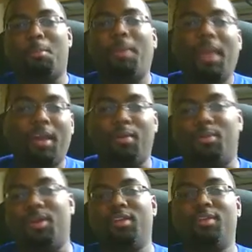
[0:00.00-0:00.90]
Back up,
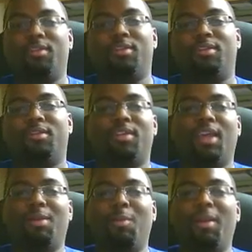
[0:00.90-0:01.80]
man.
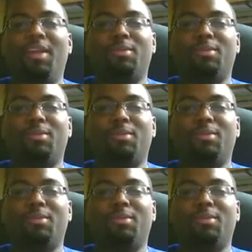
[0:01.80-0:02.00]
MMA,